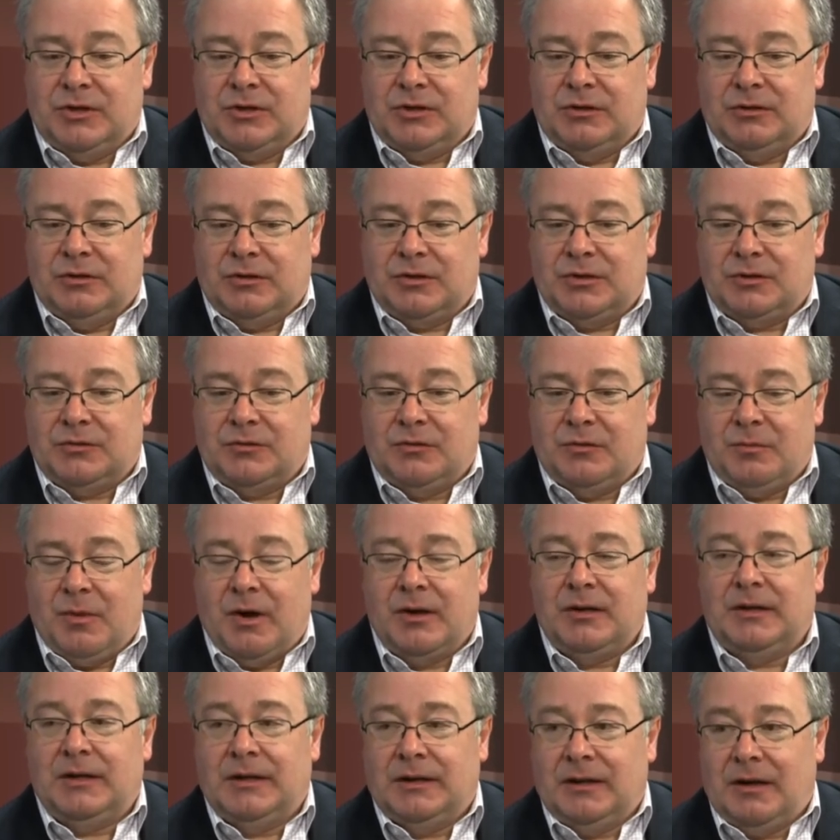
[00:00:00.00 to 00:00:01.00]
looks
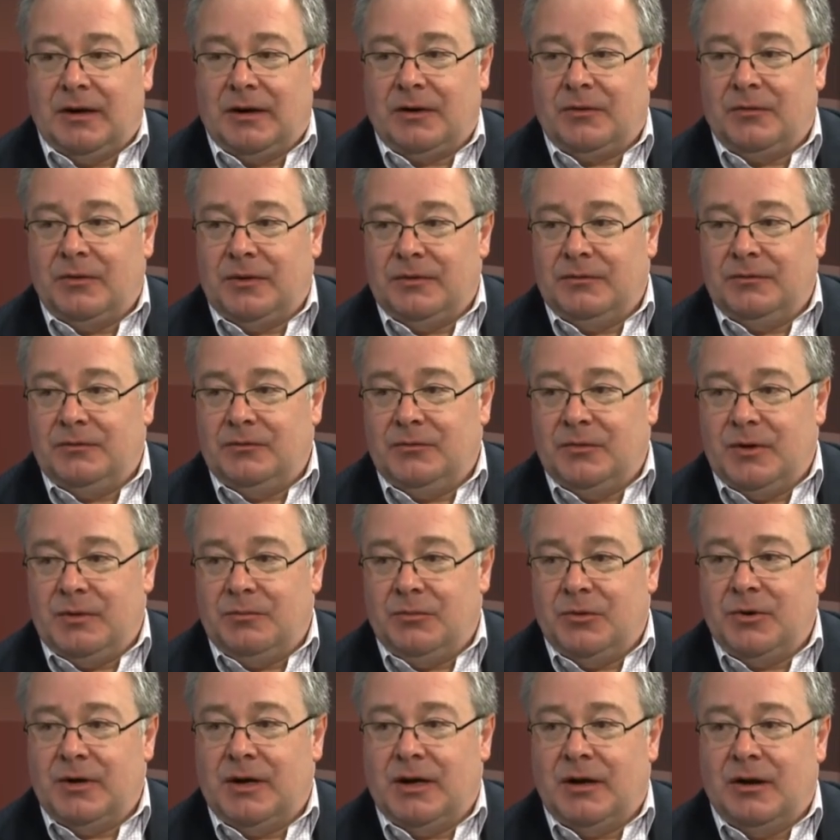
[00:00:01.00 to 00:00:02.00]
remotely like we're
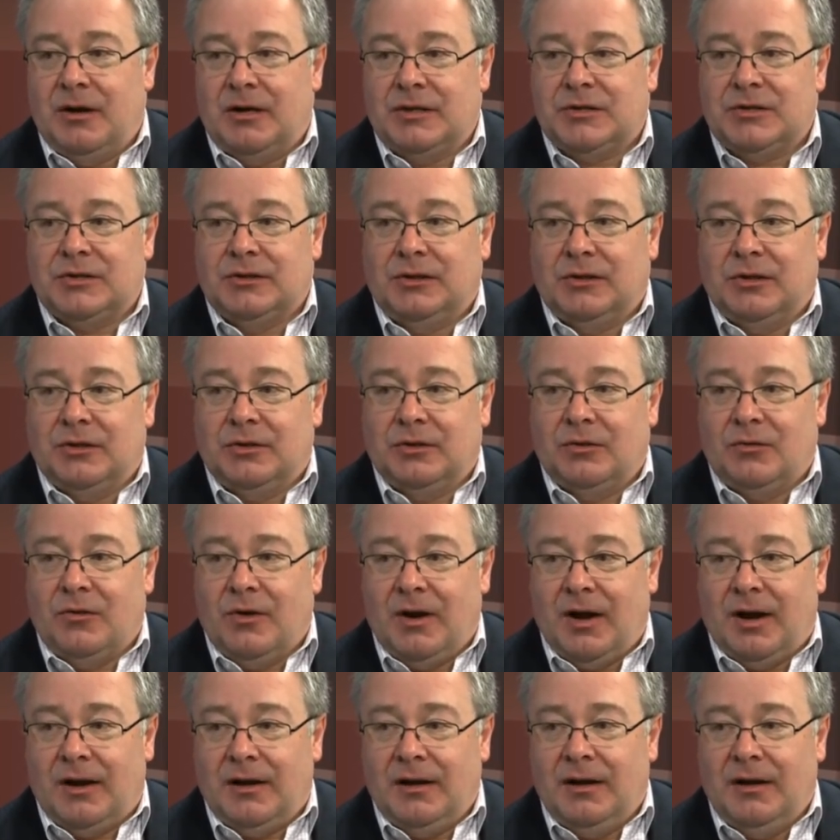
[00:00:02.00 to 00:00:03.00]
putting ISIL on the
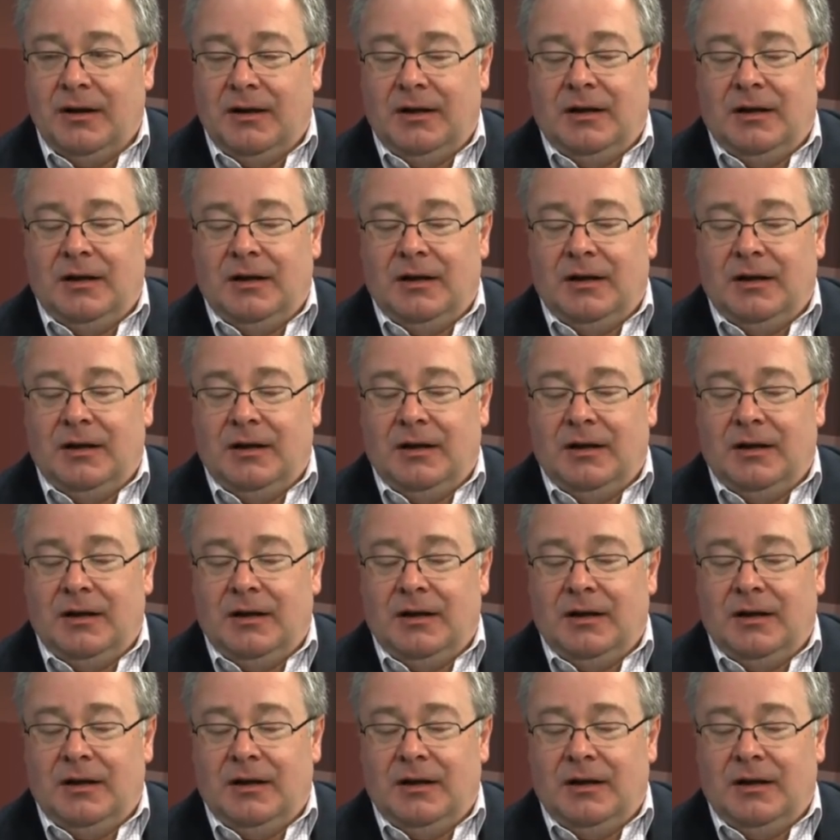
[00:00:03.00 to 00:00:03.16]
run,